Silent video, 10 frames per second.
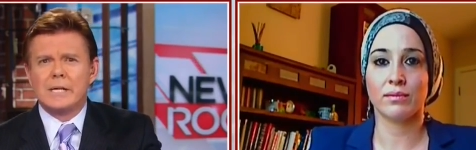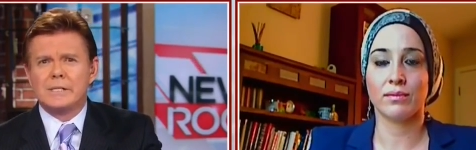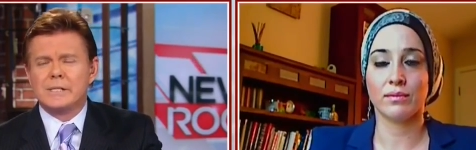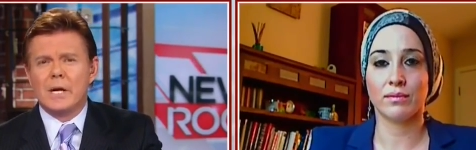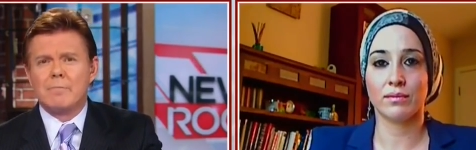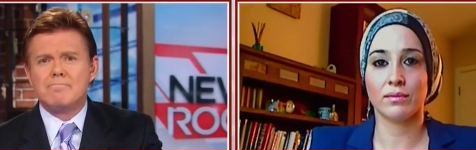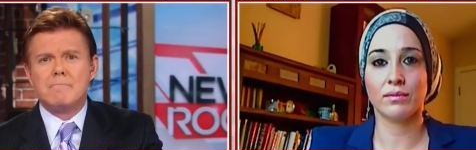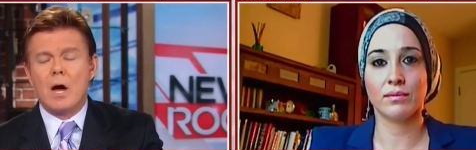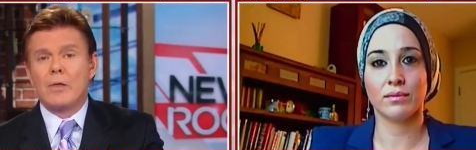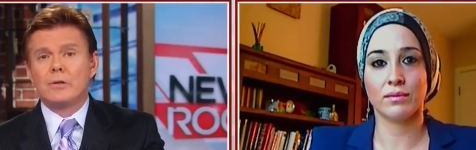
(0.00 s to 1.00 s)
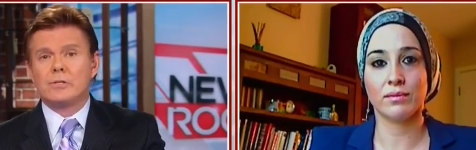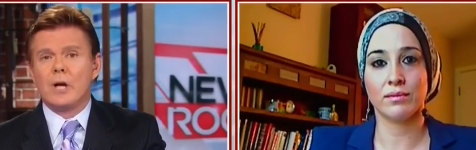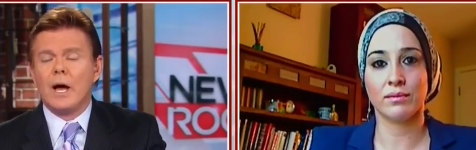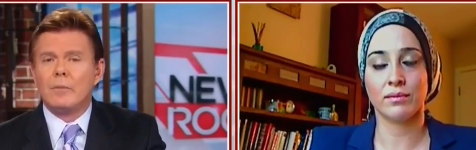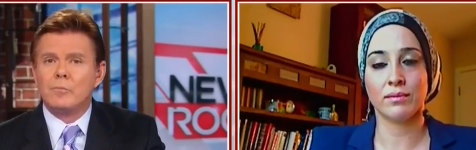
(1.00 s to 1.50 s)
Speaker 1: say, some other
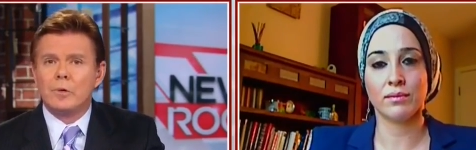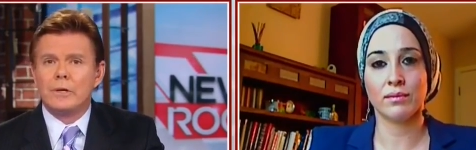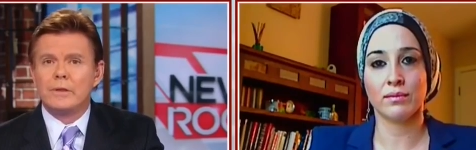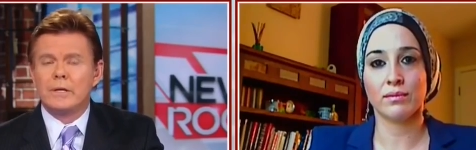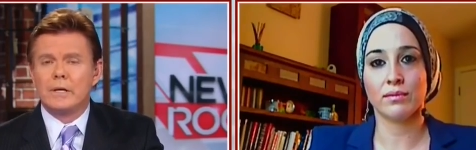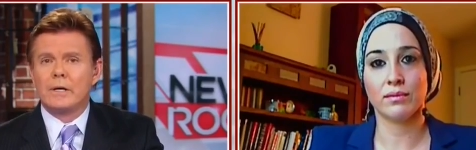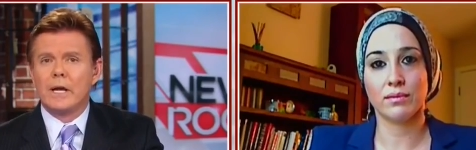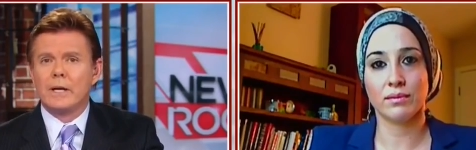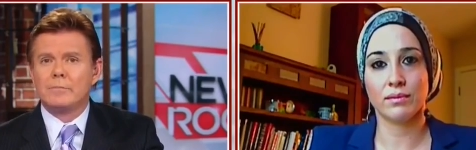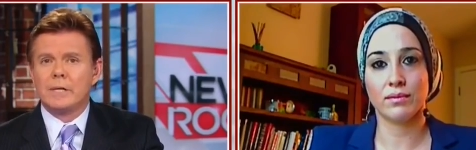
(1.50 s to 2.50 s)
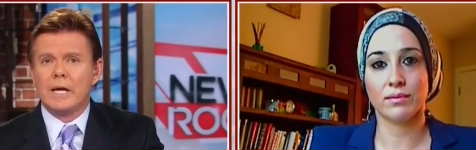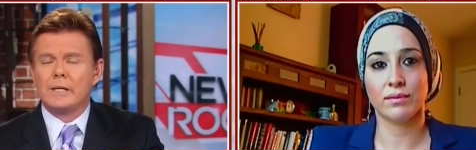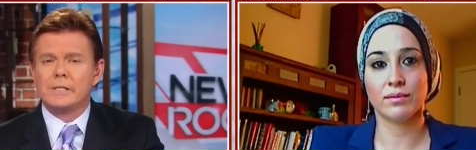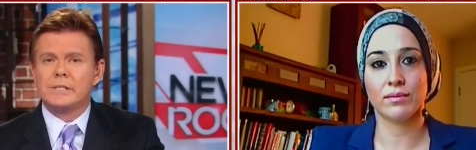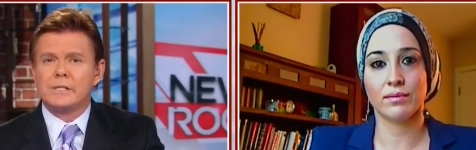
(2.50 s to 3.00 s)
job with the airline, but not
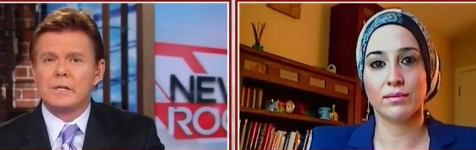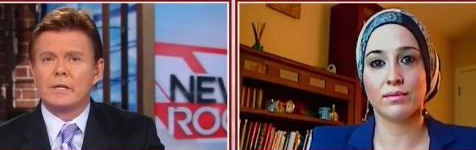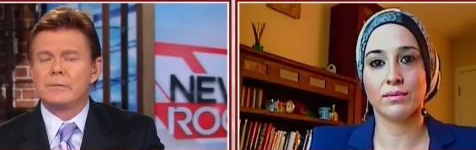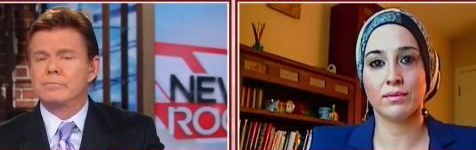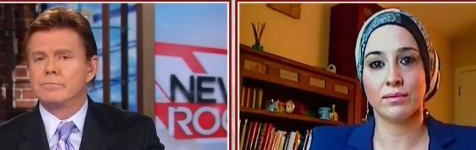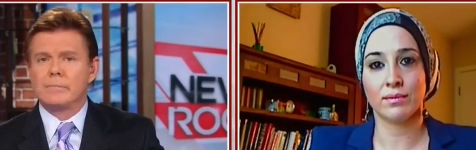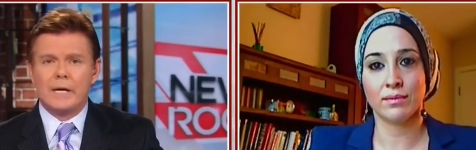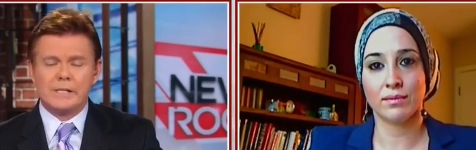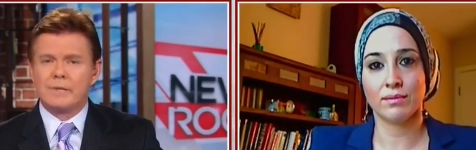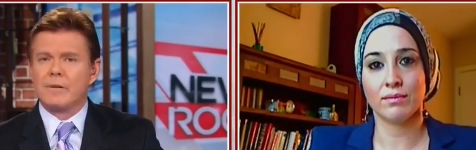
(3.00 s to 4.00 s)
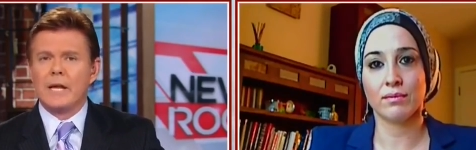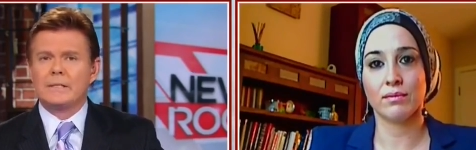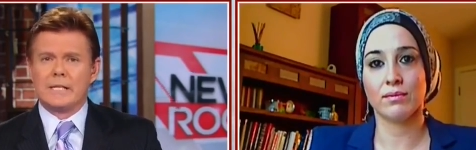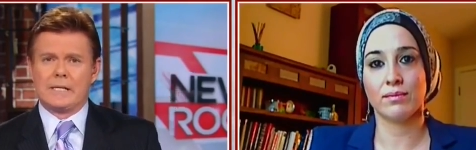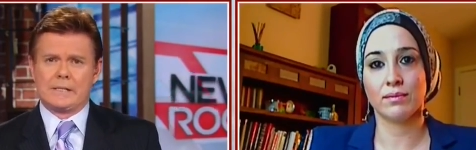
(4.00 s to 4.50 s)
necessarily as a flight
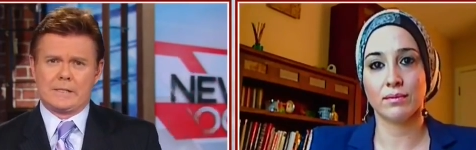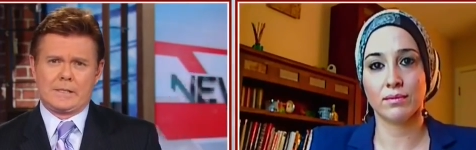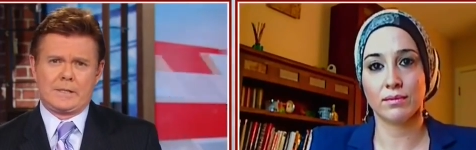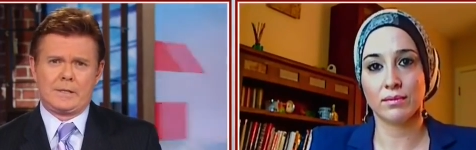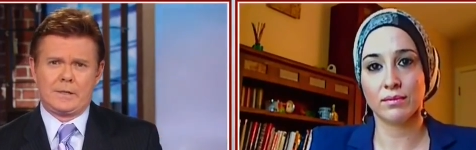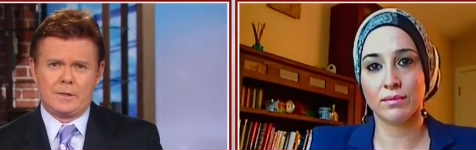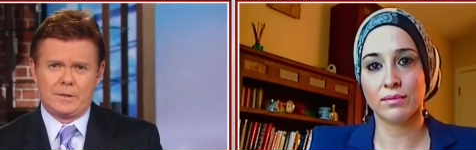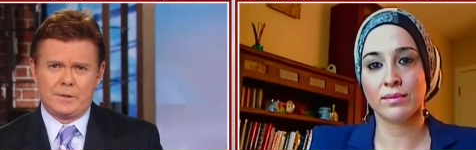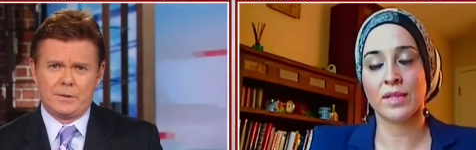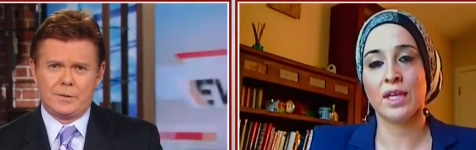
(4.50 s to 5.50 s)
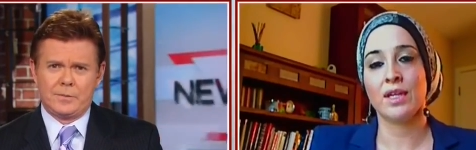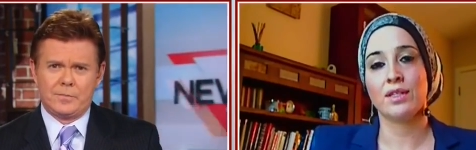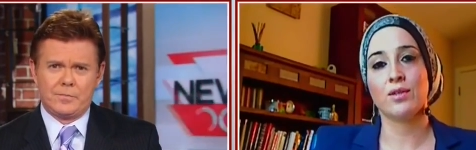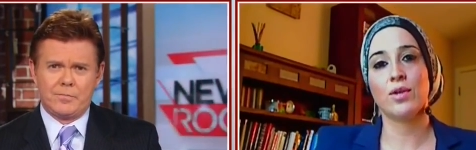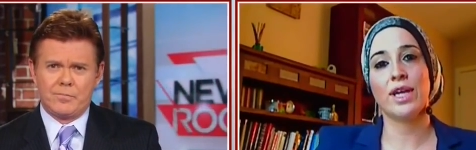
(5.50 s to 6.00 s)
attendant?
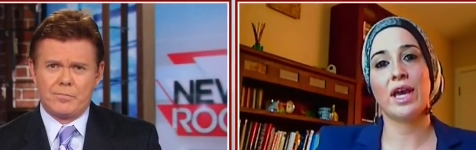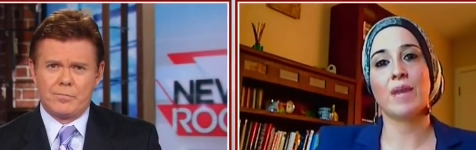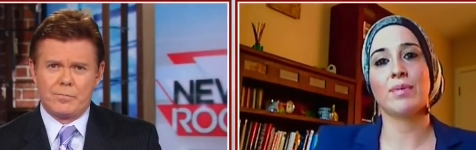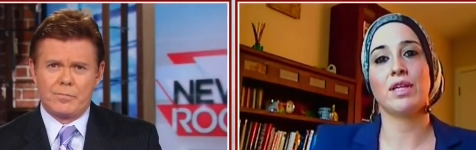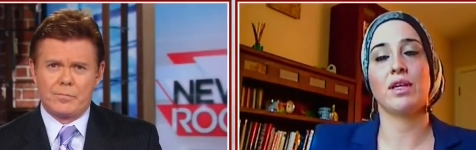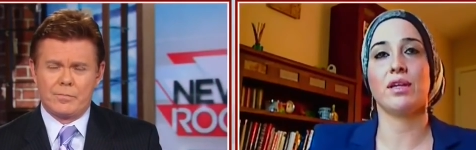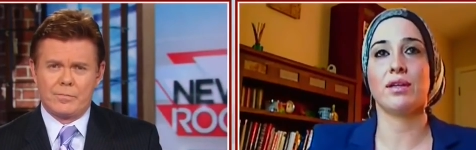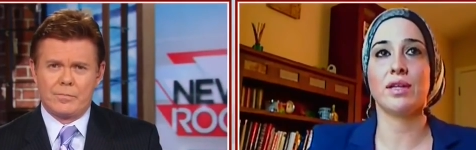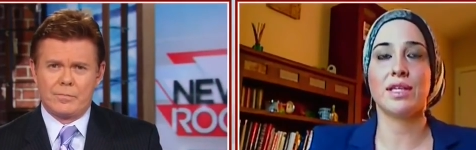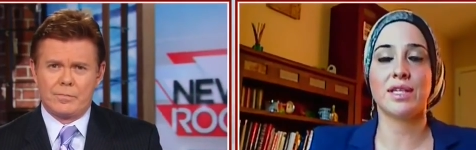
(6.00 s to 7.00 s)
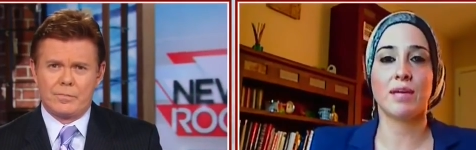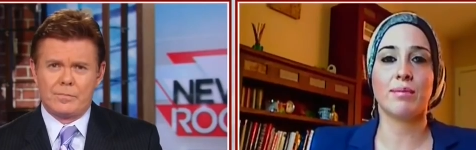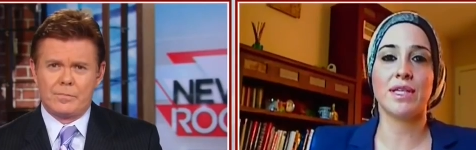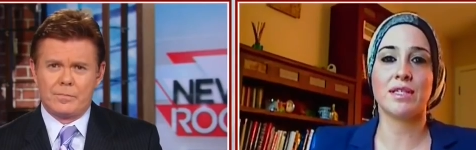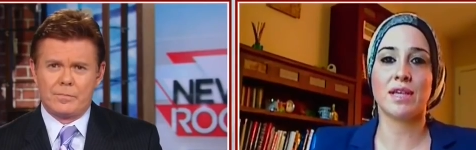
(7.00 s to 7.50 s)
Speaker 2: So what happened here is
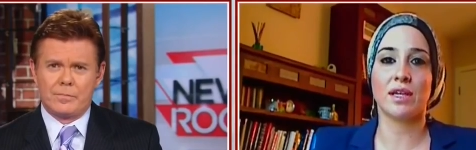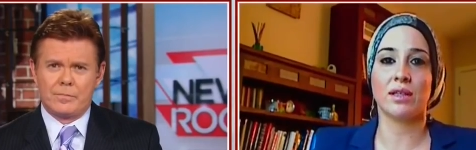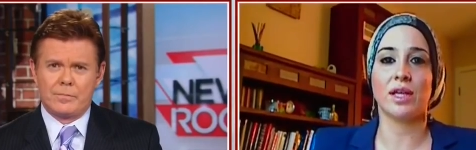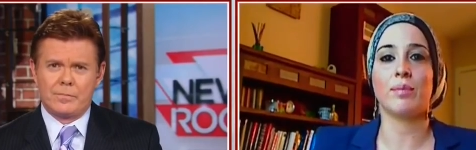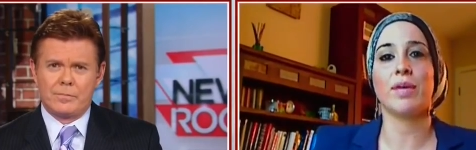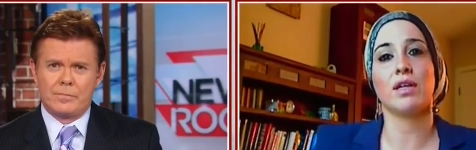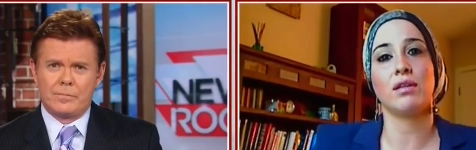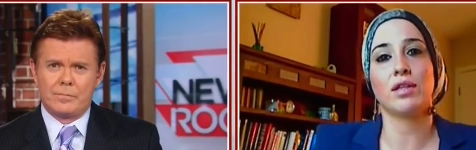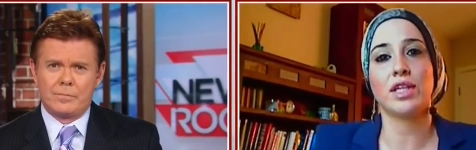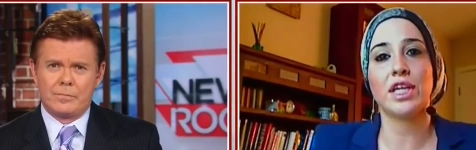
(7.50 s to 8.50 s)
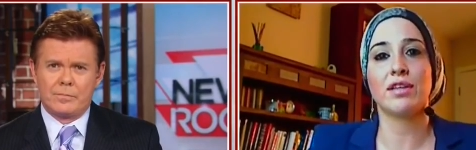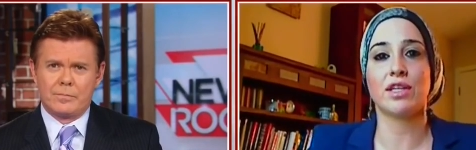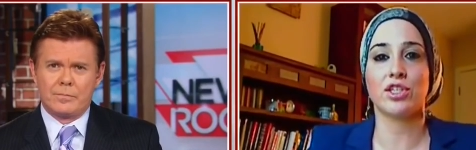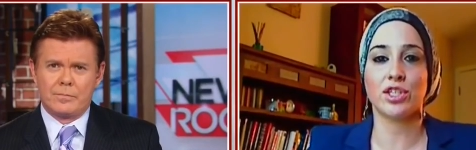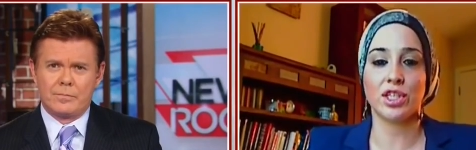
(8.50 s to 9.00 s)
that Miss Stanley, upon learning
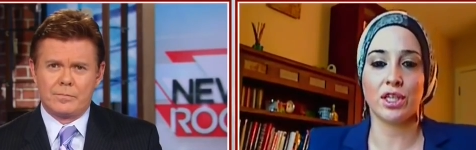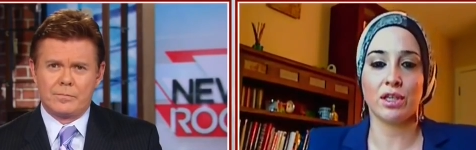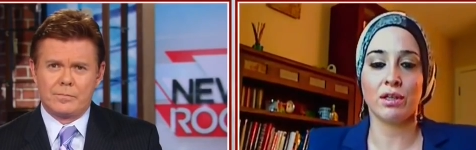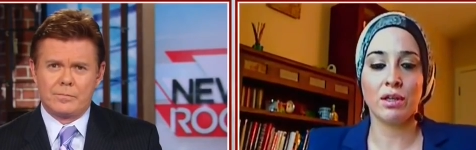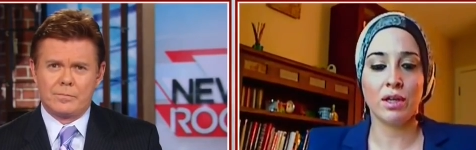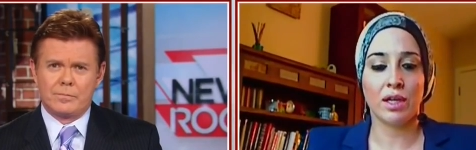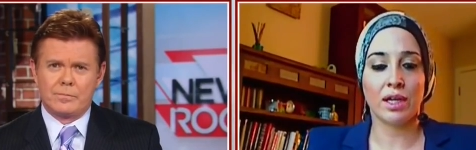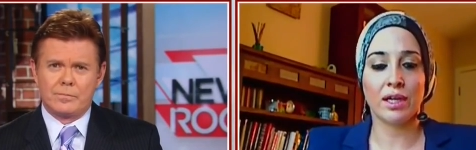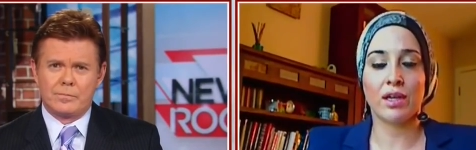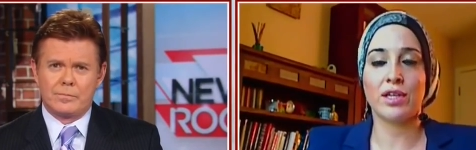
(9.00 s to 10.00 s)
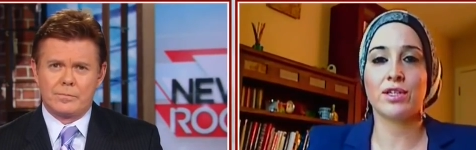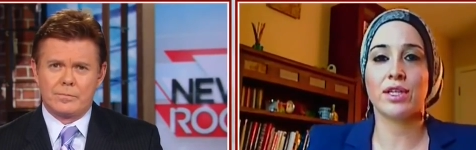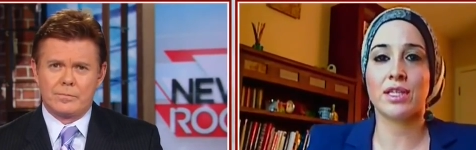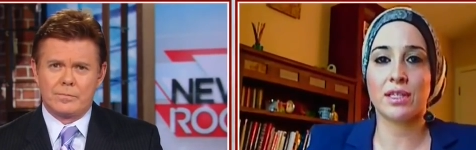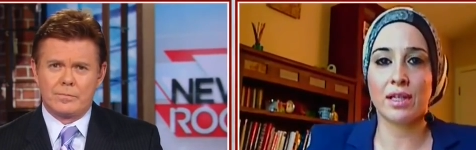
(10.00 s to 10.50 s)
that she, uh,
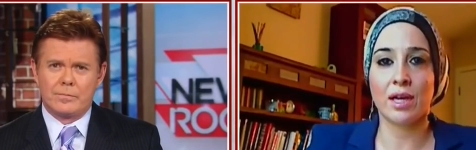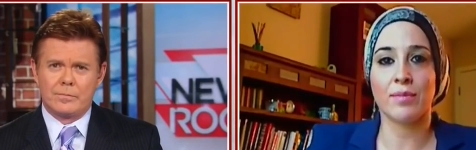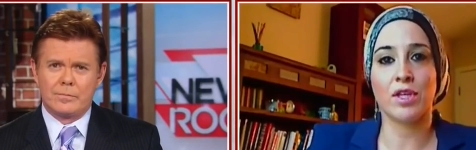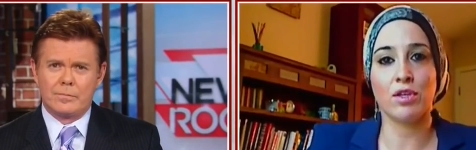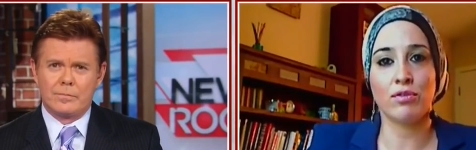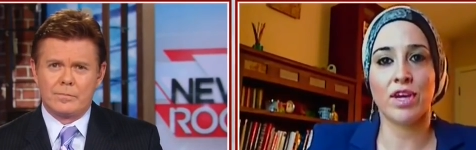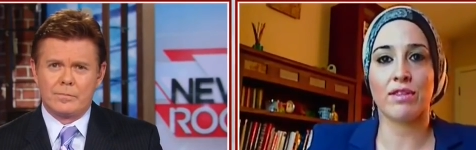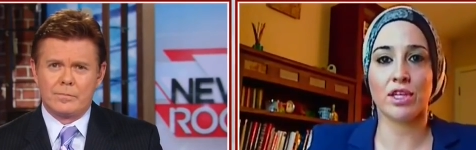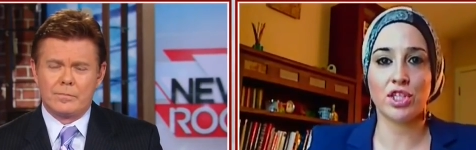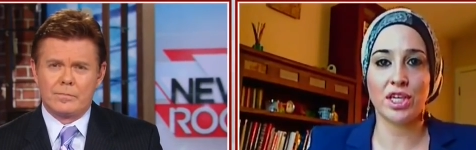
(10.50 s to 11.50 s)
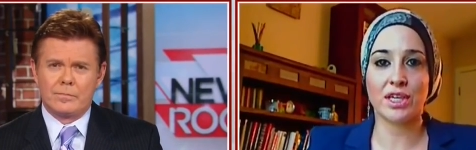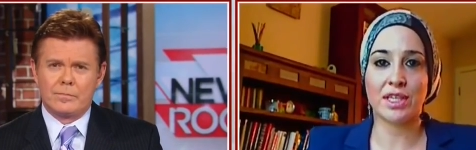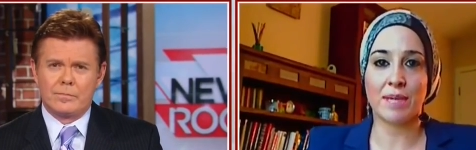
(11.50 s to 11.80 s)
under Islam, the new faith that she